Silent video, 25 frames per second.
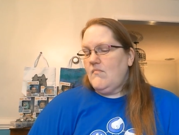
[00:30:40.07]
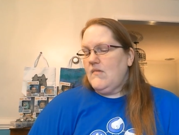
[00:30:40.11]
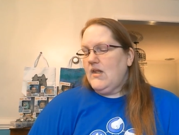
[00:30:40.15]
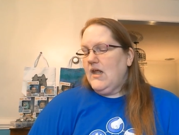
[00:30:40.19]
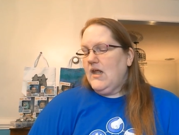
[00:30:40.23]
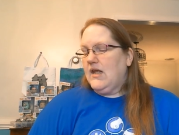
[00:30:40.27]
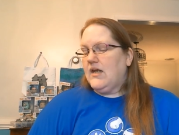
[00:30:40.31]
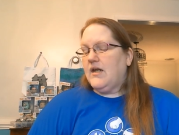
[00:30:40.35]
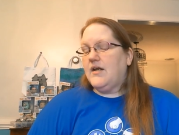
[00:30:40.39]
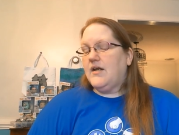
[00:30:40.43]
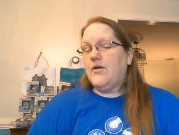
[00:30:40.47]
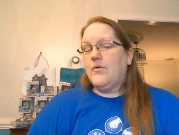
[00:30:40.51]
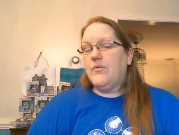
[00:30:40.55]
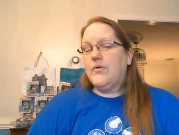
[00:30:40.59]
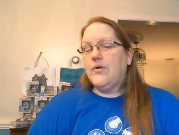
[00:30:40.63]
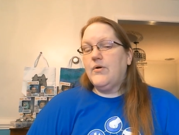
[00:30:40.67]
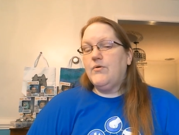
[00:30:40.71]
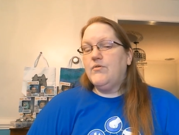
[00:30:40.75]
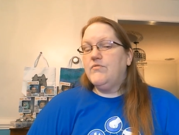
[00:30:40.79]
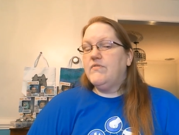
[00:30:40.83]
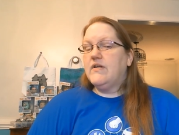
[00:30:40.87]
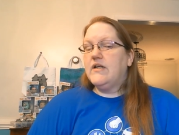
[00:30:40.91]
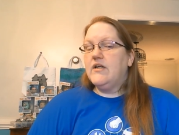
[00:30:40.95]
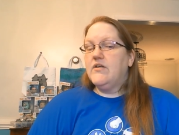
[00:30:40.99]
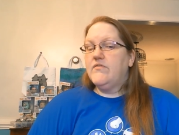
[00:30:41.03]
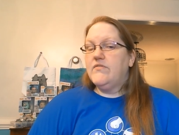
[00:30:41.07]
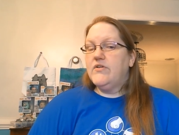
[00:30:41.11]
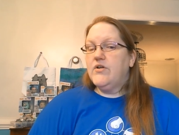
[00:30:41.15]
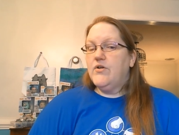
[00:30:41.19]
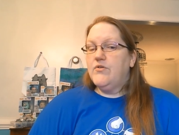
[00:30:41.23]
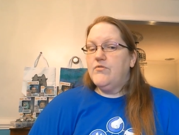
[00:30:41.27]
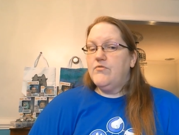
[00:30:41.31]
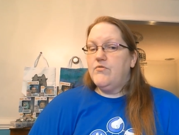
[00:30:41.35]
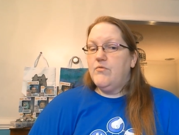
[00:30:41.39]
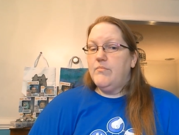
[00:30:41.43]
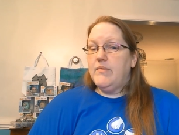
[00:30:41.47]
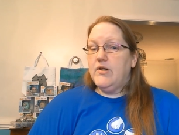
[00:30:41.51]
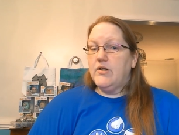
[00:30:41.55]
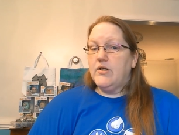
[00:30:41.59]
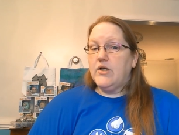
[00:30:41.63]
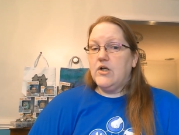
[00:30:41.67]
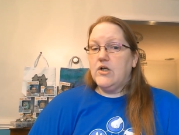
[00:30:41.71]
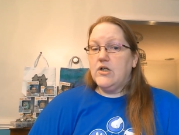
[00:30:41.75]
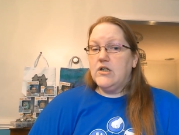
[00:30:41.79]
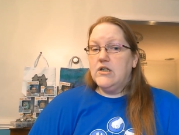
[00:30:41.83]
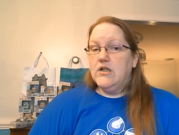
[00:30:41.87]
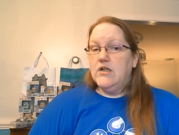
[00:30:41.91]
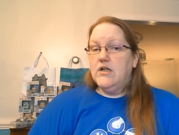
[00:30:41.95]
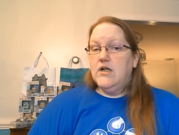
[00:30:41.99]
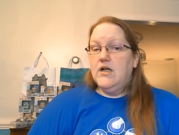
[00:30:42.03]
And I don't know if any of y'all are
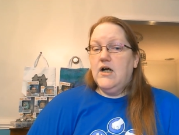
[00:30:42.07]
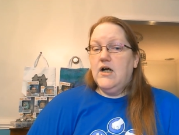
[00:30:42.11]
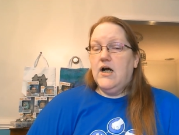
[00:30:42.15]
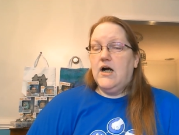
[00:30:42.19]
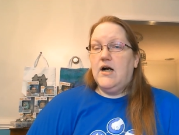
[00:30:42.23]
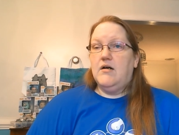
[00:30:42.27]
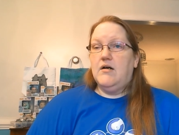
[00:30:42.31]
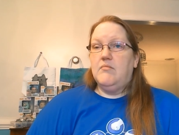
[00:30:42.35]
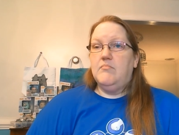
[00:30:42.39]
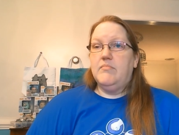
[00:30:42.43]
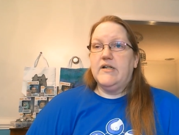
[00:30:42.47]
familiar, uh,